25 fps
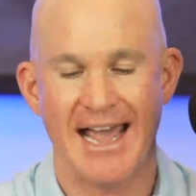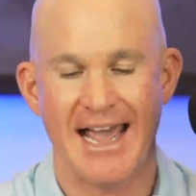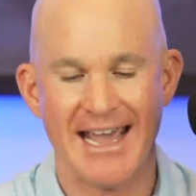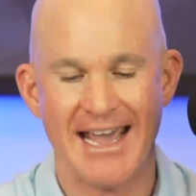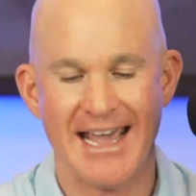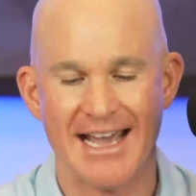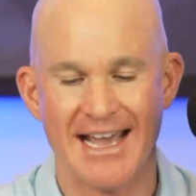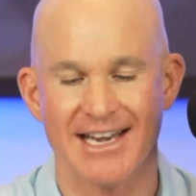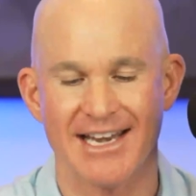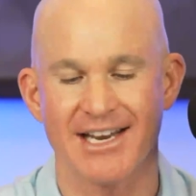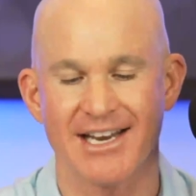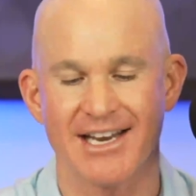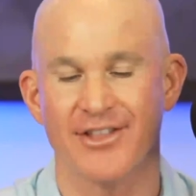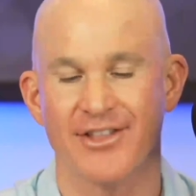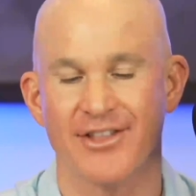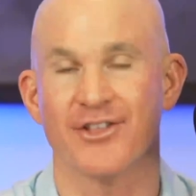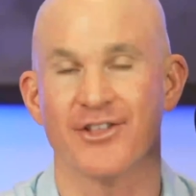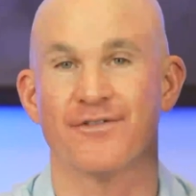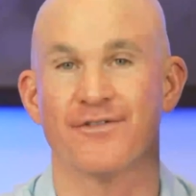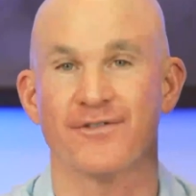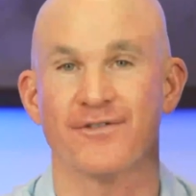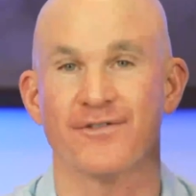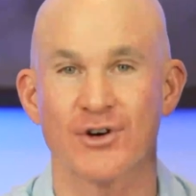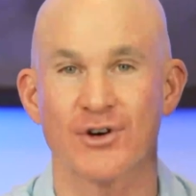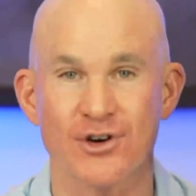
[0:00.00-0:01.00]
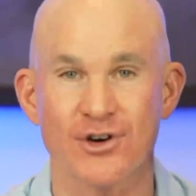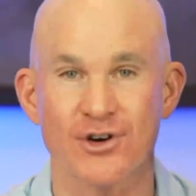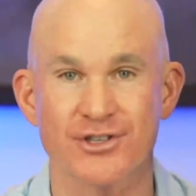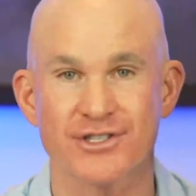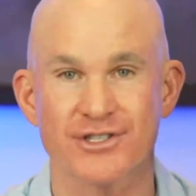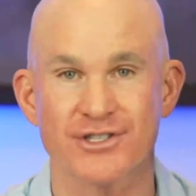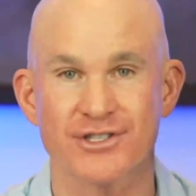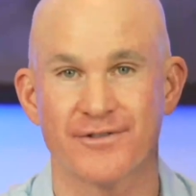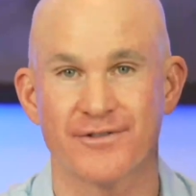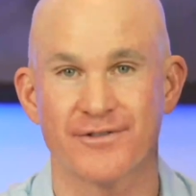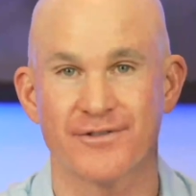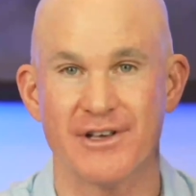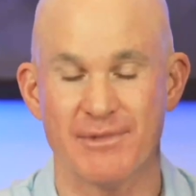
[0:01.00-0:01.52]
and the
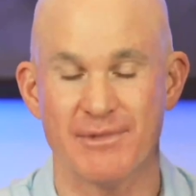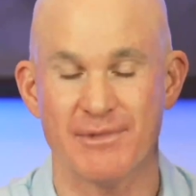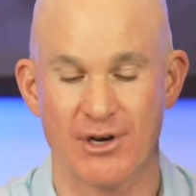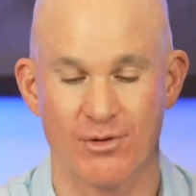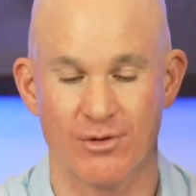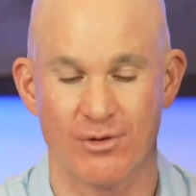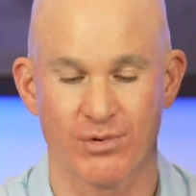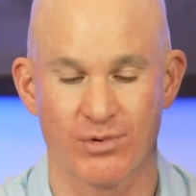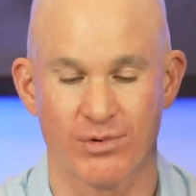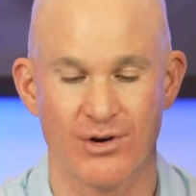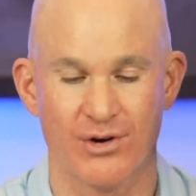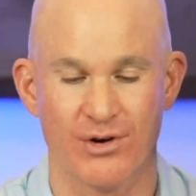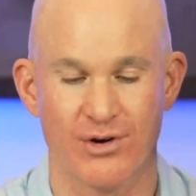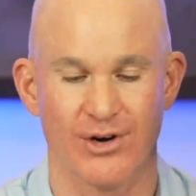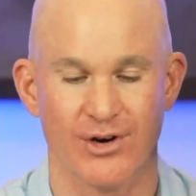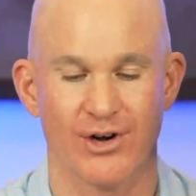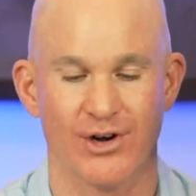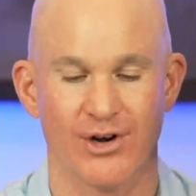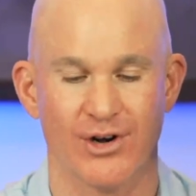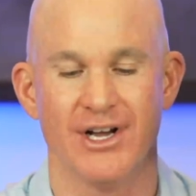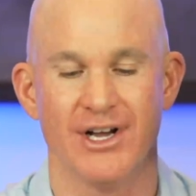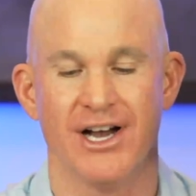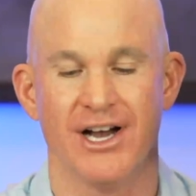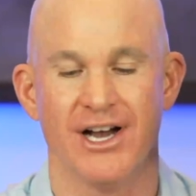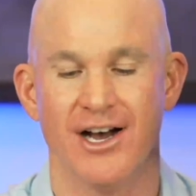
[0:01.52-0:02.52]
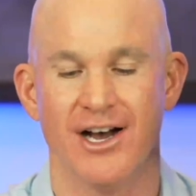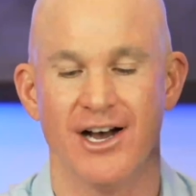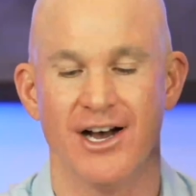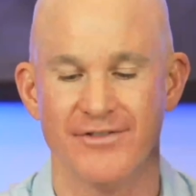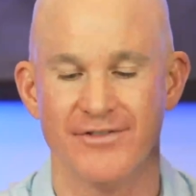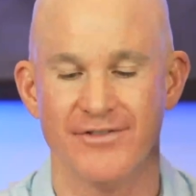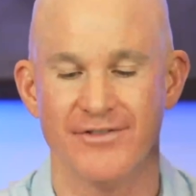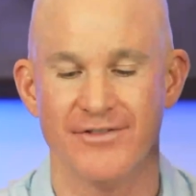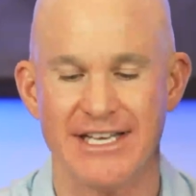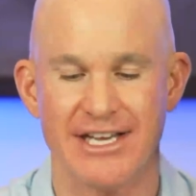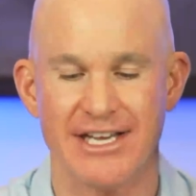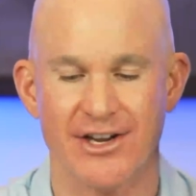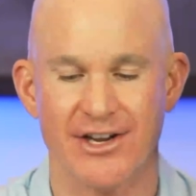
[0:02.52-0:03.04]
first female broker
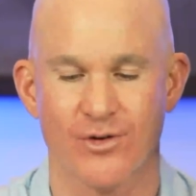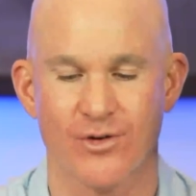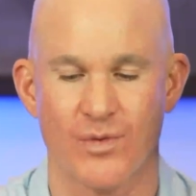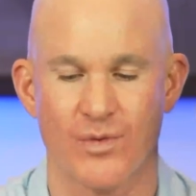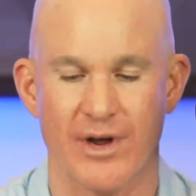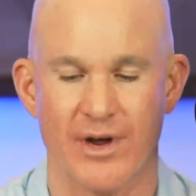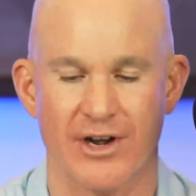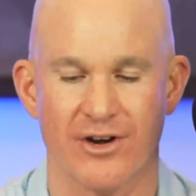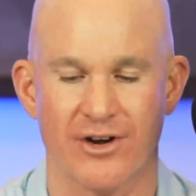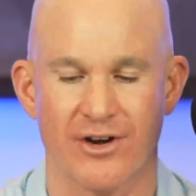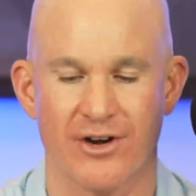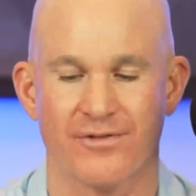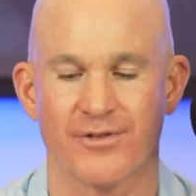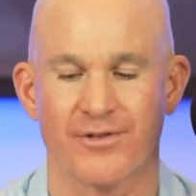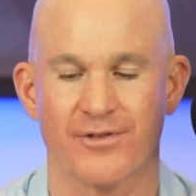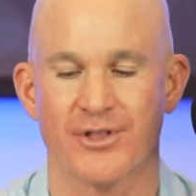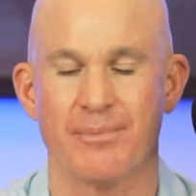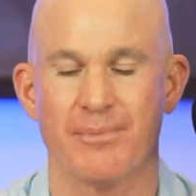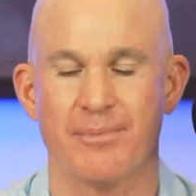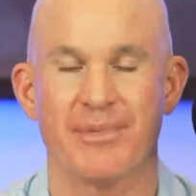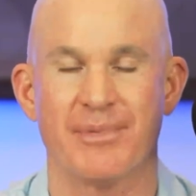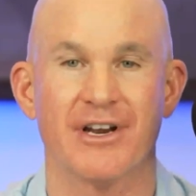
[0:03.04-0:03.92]
of the year winner for the